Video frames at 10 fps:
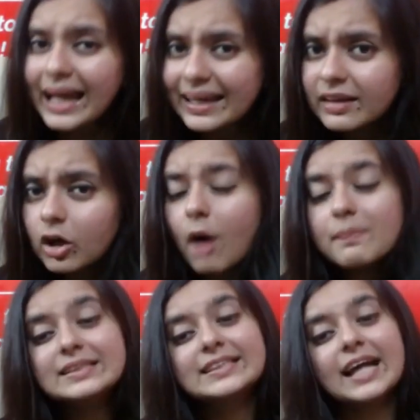in the
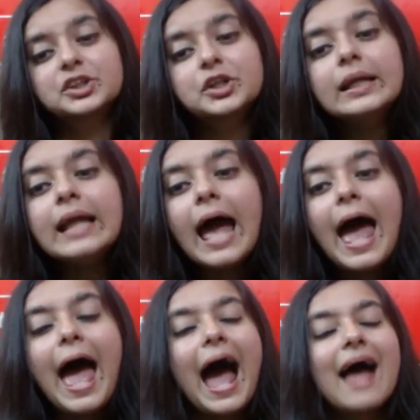comment section.
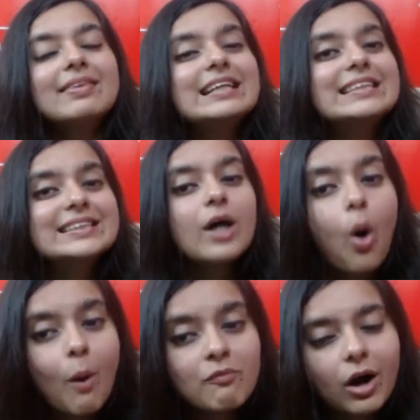And this is the
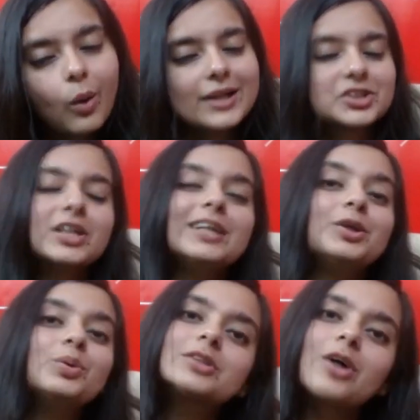homework question.
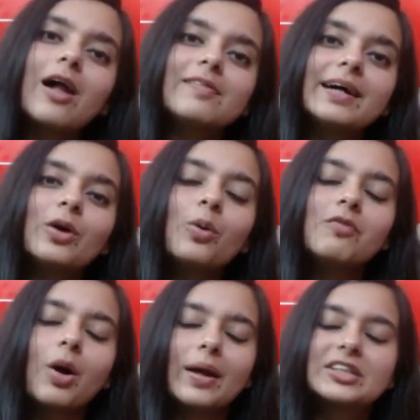Do solve the
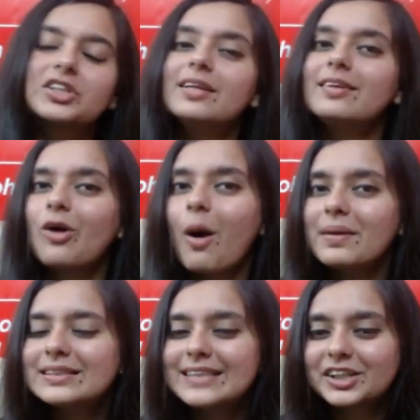homework question in the
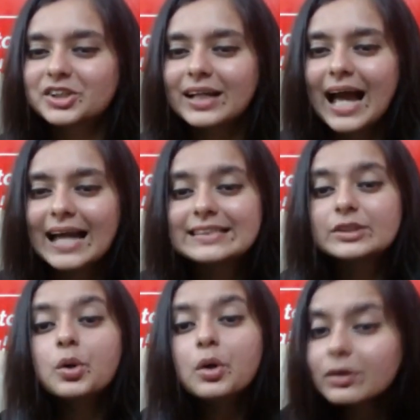comment section, guys.
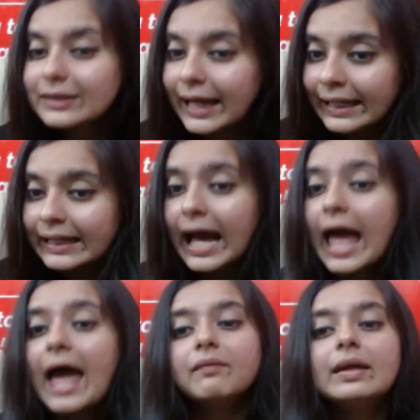Do you think
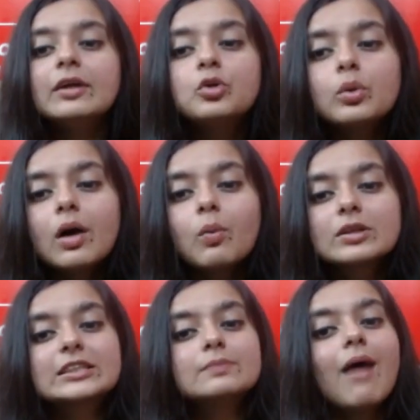the intruder
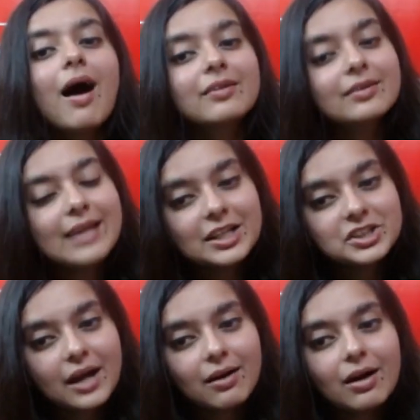was smarter than
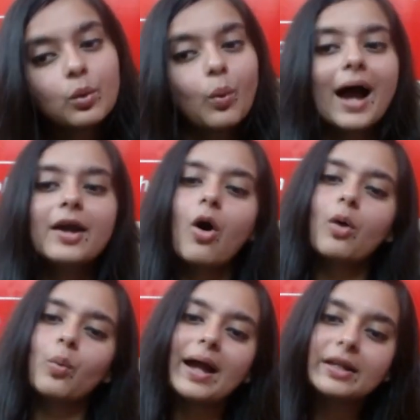Gerrard? Why
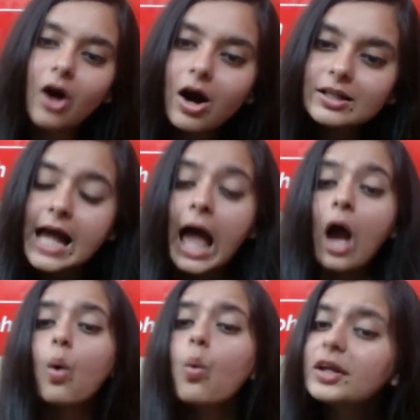or why not?
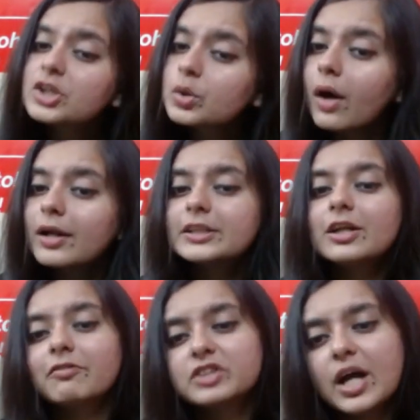Which
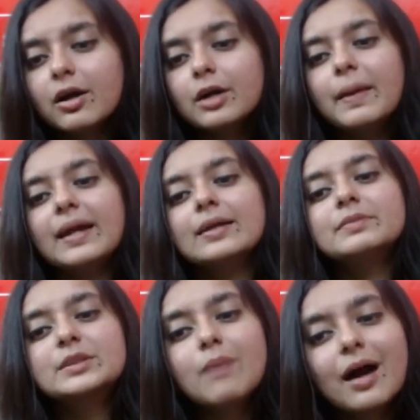quality of Gerrard made him
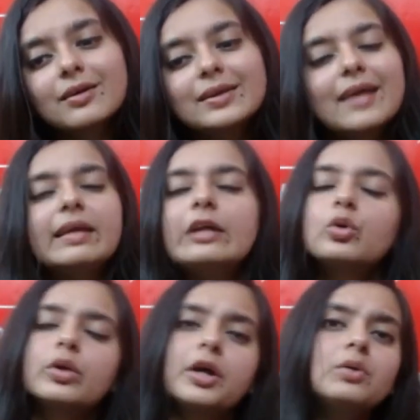smarter than the
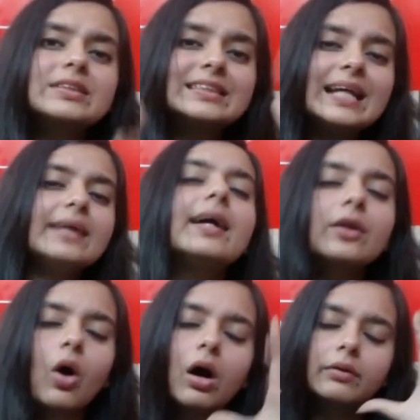intruder? You see
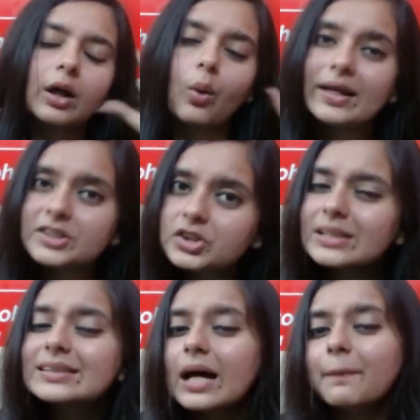that all the
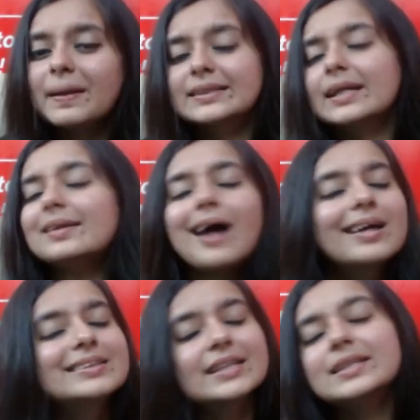questions are basically, the
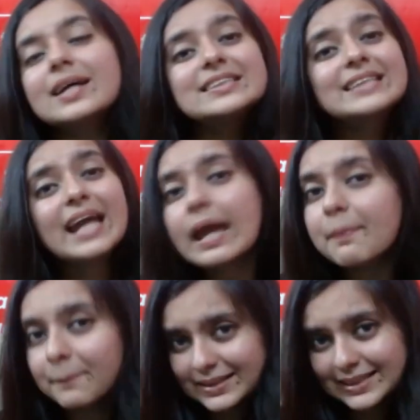answers are
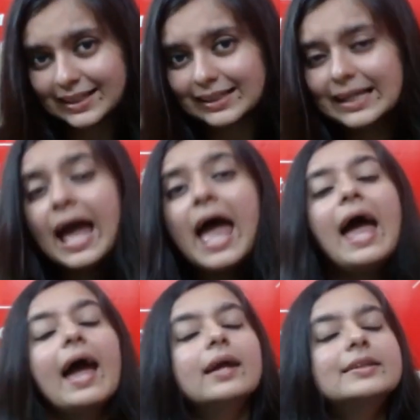same, basically.
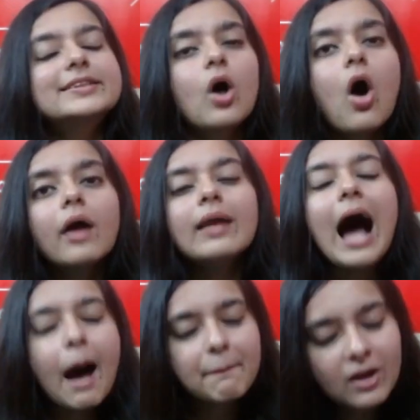It's on
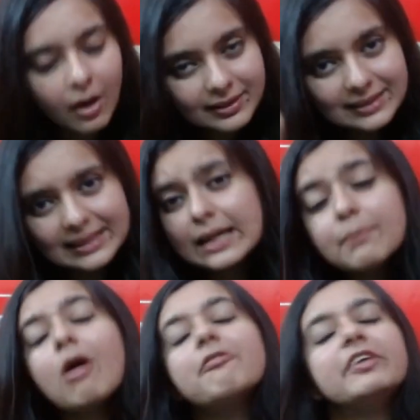harping on the
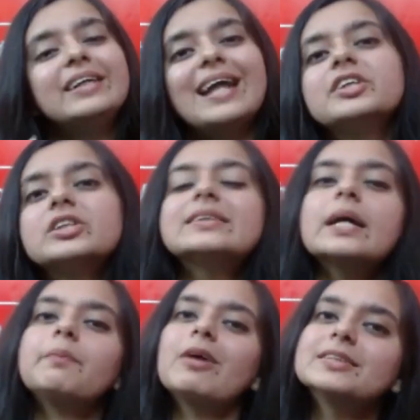theme of intelligence
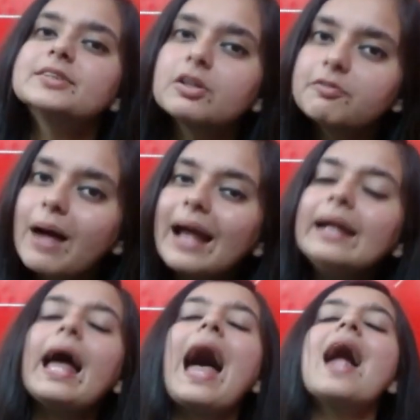and presence of
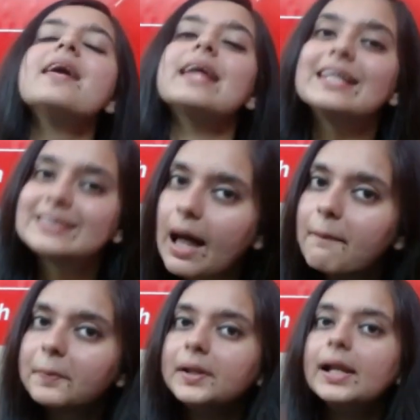mind and
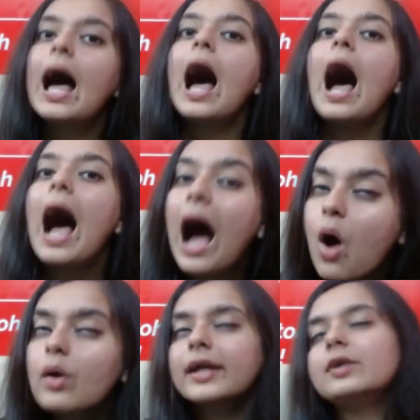example.
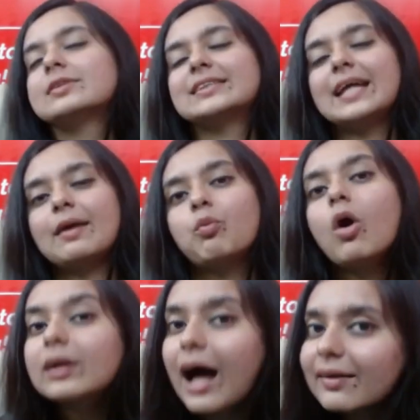How can you say?
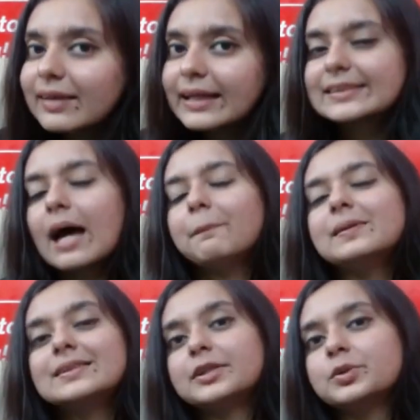What are the
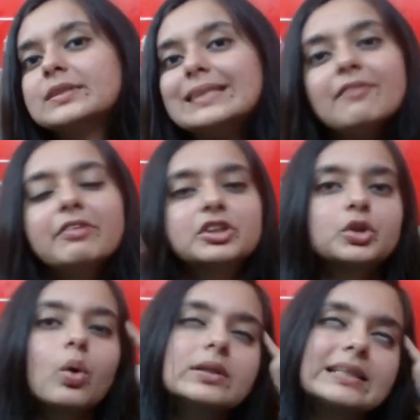examples that you see which
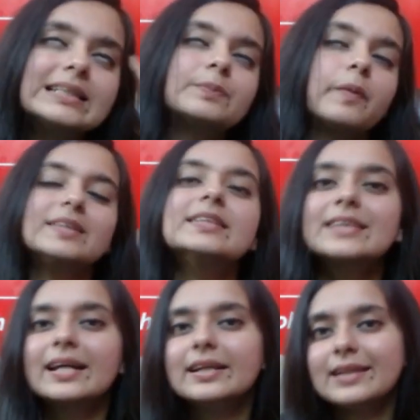shows his
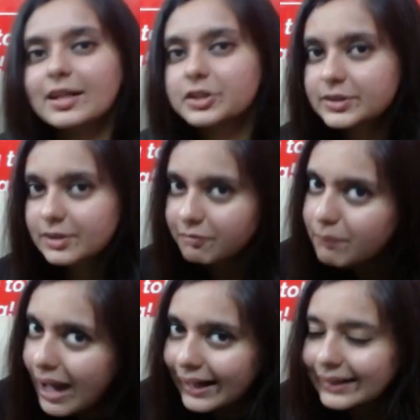presence and intelligence of
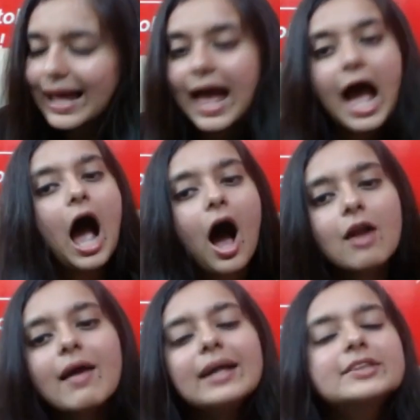mind?
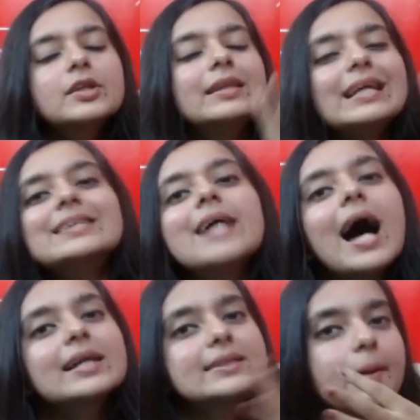All right, so these
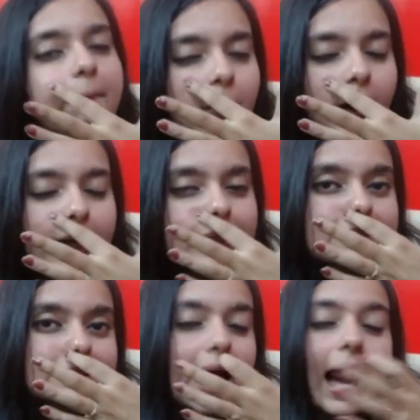are some
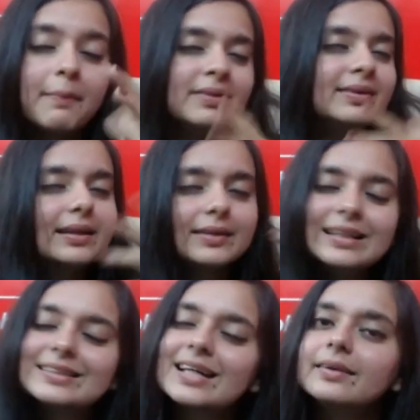points. I mean, this
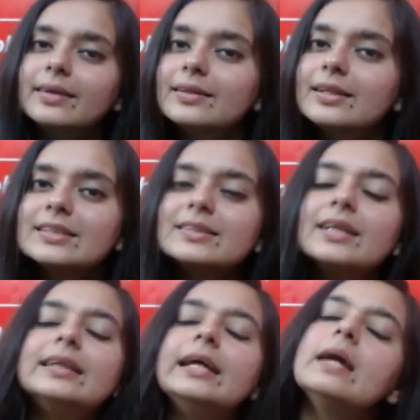is
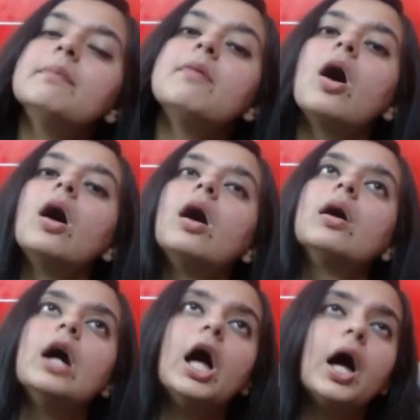the theme
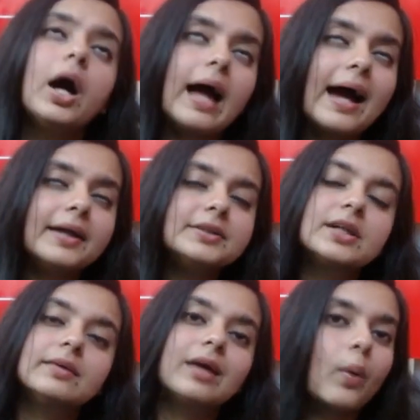and
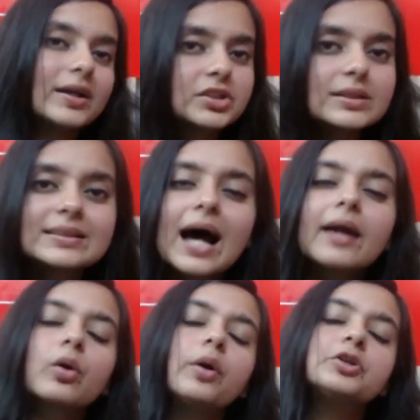the questions
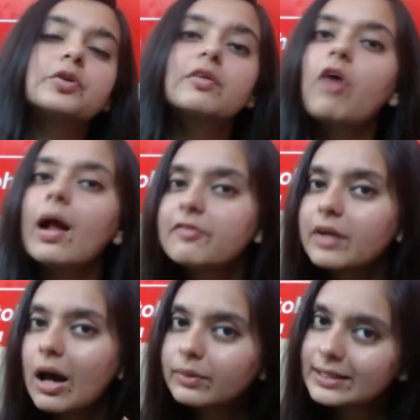are going to revolve
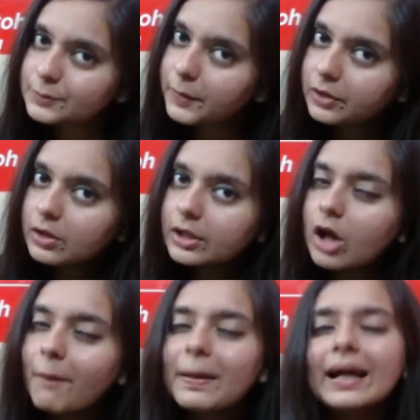around this particular
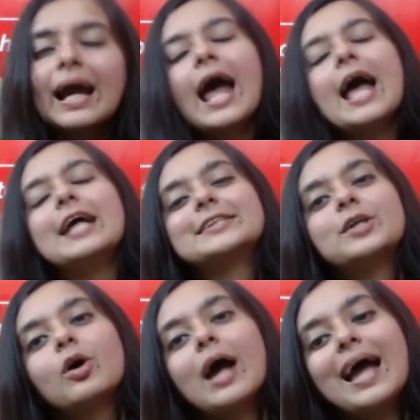topic.
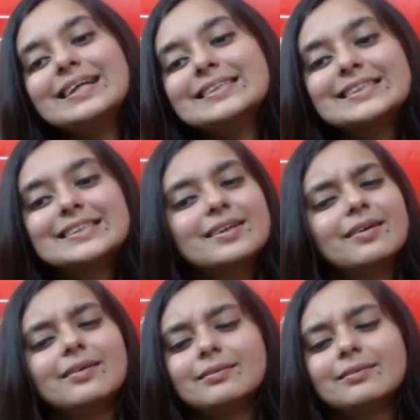So guys,